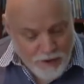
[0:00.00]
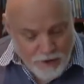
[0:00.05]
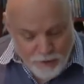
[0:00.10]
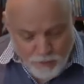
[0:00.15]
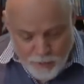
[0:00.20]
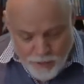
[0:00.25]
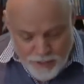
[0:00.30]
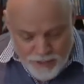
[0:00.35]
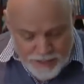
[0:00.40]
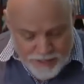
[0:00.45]

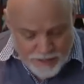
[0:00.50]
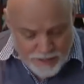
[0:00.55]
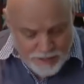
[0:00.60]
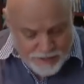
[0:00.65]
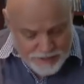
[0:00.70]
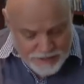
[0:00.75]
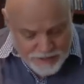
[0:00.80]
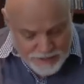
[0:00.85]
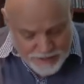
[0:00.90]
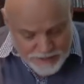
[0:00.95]
we need to
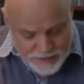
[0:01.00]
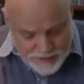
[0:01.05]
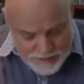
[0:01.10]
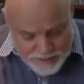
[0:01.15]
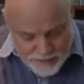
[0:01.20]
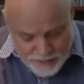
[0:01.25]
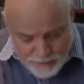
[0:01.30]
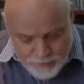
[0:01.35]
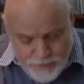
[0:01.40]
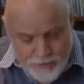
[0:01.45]
learn to sit
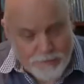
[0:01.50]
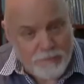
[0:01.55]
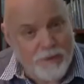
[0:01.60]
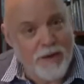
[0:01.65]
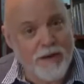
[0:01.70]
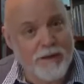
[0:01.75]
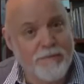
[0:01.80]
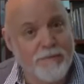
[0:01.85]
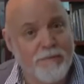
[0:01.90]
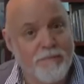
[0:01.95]
down with the
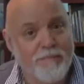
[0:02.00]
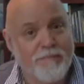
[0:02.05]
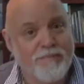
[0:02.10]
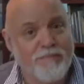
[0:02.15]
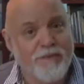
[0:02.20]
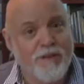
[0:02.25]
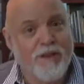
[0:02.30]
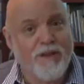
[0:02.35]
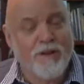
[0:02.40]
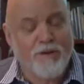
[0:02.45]
Bible,
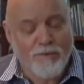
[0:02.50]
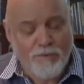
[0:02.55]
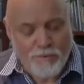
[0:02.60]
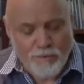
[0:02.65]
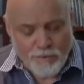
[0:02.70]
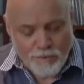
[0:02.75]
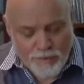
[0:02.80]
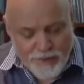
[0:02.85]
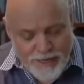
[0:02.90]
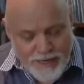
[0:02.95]

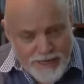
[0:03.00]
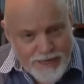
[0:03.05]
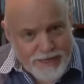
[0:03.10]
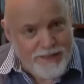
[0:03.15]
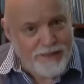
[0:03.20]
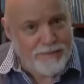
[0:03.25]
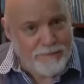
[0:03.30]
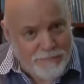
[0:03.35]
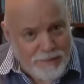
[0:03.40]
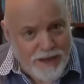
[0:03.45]

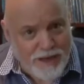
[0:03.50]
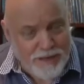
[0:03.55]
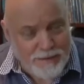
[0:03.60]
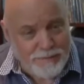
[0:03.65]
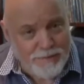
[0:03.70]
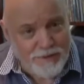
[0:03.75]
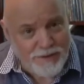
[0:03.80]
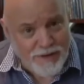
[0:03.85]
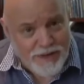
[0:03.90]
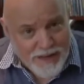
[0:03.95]
read the
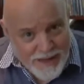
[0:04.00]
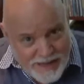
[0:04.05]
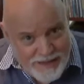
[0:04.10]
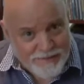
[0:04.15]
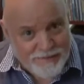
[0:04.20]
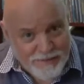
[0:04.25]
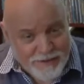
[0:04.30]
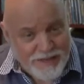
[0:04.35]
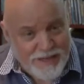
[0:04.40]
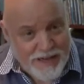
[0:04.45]
Bible
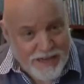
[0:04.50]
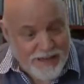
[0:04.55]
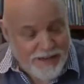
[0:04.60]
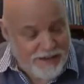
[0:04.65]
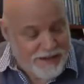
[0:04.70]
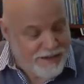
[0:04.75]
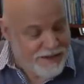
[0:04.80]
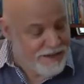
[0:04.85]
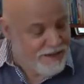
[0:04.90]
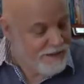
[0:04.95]
every day.
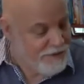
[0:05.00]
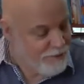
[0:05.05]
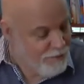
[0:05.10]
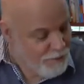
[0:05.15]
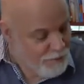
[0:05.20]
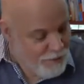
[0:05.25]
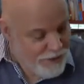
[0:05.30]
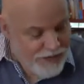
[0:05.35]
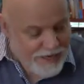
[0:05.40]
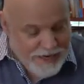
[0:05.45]

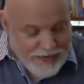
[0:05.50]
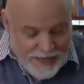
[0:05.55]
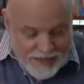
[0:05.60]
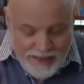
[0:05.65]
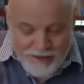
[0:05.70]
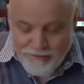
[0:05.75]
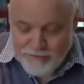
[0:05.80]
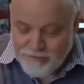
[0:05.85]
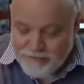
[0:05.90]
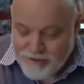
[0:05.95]
Read
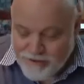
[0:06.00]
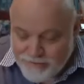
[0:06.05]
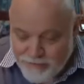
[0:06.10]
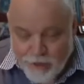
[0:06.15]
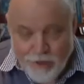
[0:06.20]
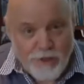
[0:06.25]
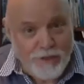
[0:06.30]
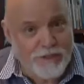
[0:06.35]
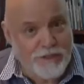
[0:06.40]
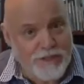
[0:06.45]
every
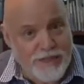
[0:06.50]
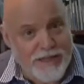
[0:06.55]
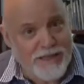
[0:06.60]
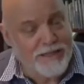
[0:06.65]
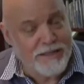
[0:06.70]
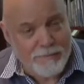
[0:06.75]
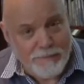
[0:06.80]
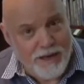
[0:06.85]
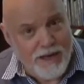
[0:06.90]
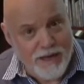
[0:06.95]
verse in
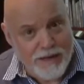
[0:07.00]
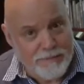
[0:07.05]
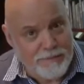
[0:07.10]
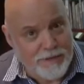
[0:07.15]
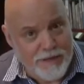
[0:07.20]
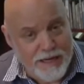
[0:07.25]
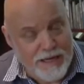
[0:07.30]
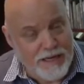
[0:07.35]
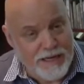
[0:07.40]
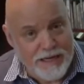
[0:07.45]
the
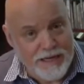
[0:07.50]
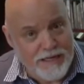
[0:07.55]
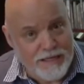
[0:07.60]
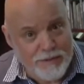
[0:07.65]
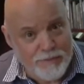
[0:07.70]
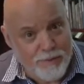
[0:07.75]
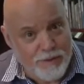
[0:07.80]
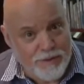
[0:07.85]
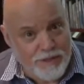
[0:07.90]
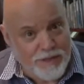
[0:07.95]
Bible at
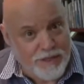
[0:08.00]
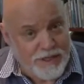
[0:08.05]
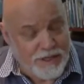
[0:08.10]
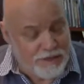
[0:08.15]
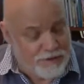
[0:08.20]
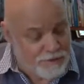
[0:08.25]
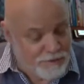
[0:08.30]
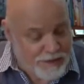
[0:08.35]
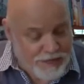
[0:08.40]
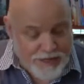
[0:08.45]
least once a
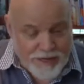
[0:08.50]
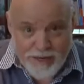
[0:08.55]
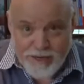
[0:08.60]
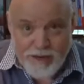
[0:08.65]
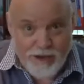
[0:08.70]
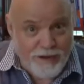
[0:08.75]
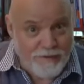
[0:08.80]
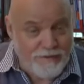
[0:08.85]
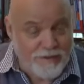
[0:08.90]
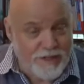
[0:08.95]
year. Read it
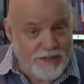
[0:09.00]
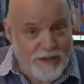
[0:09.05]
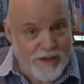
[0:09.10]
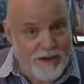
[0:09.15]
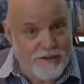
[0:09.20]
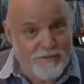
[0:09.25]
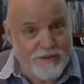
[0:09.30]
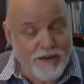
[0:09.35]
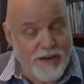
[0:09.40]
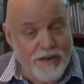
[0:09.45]
cover to
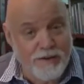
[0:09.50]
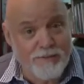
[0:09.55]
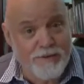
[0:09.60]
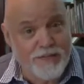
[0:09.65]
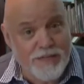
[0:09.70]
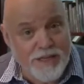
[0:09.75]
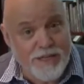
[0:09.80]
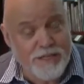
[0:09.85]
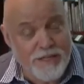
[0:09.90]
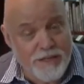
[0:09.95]
cover like we're
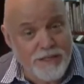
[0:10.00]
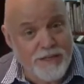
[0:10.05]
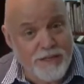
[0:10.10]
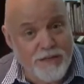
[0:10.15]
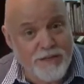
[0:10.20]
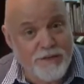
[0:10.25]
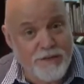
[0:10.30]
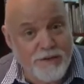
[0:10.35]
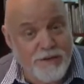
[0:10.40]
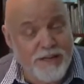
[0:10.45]
teaching you to
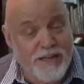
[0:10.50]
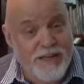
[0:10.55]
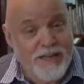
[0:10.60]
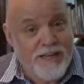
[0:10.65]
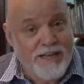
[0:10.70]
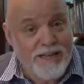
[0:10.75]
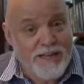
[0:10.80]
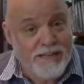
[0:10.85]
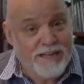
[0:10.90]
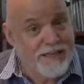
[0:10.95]
do
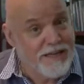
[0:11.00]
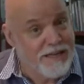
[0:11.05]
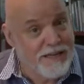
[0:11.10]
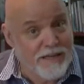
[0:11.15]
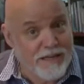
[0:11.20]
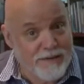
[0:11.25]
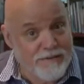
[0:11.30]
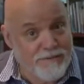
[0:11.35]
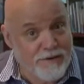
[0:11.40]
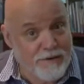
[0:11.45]
in
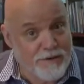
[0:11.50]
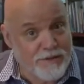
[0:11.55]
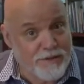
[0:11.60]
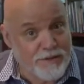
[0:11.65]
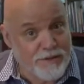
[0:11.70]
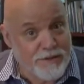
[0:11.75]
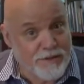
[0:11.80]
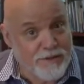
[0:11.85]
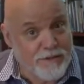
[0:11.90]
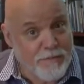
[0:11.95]
daily
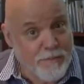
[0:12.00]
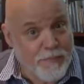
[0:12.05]
devotions.